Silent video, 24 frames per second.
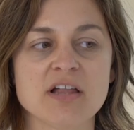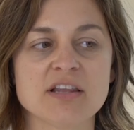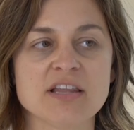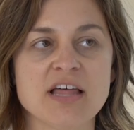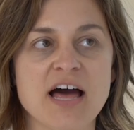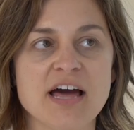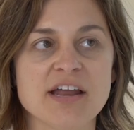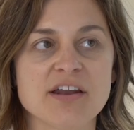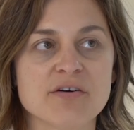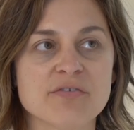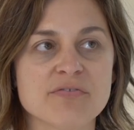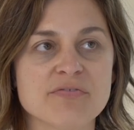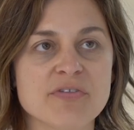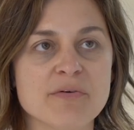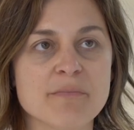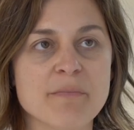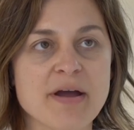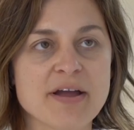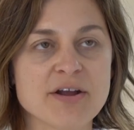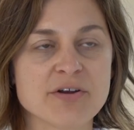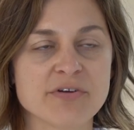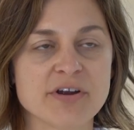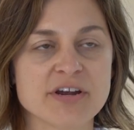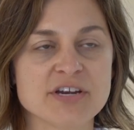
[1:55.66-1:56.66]
A lot of the
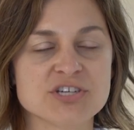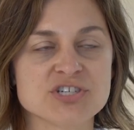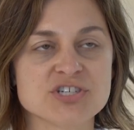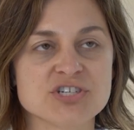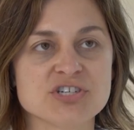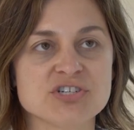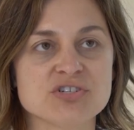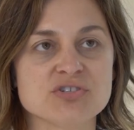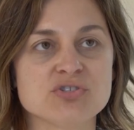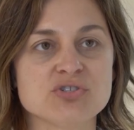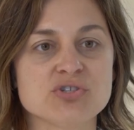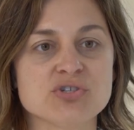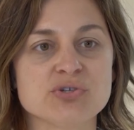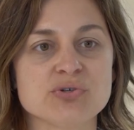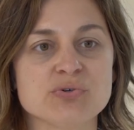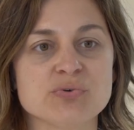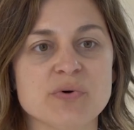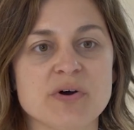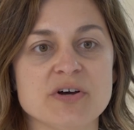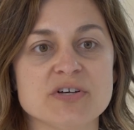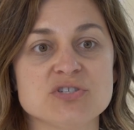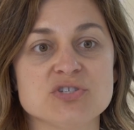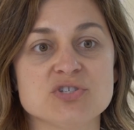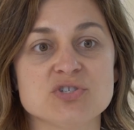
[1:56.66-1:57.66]
migration
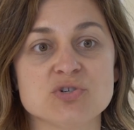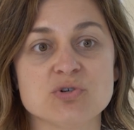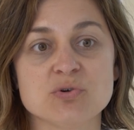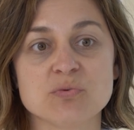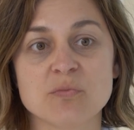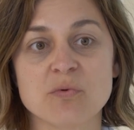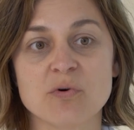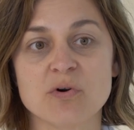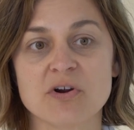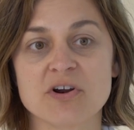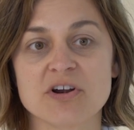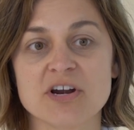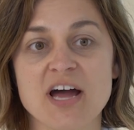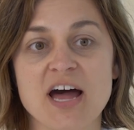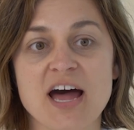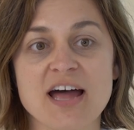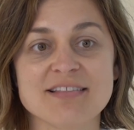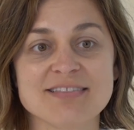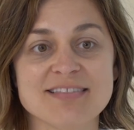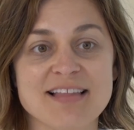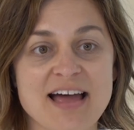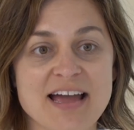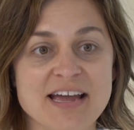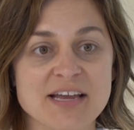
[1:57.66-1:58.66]
to a Zoom or an
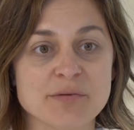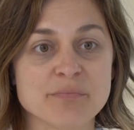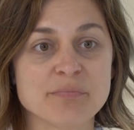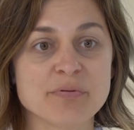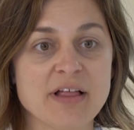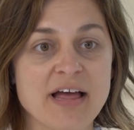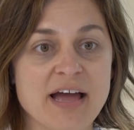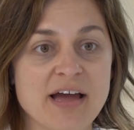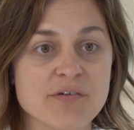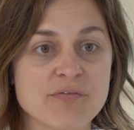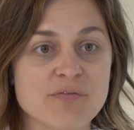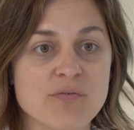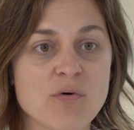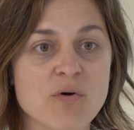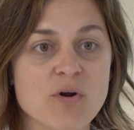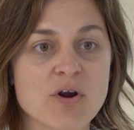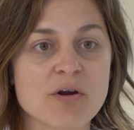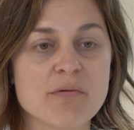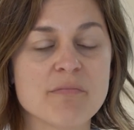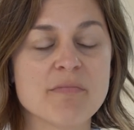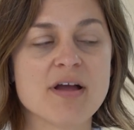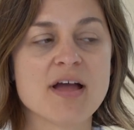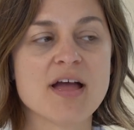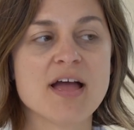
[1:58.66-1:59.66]
online
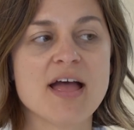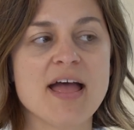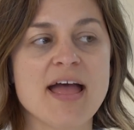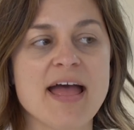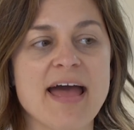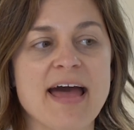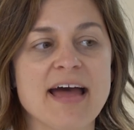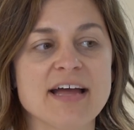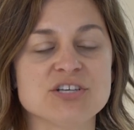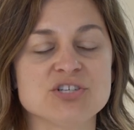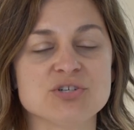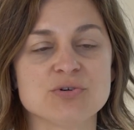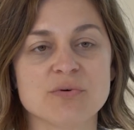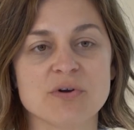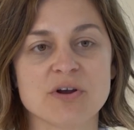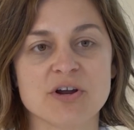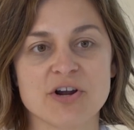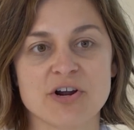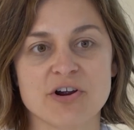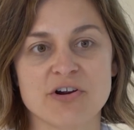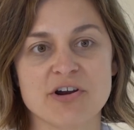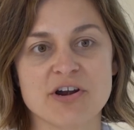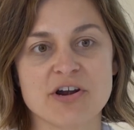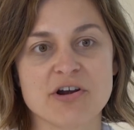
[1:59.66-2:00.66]
platform had to
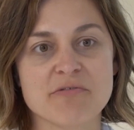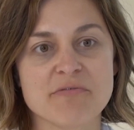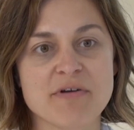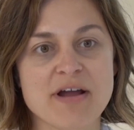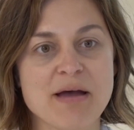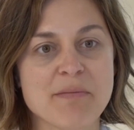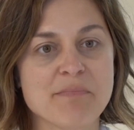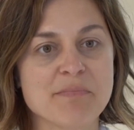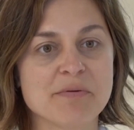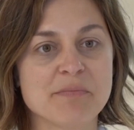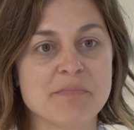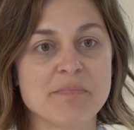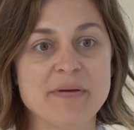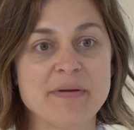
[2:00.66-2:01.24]
occur at a rapid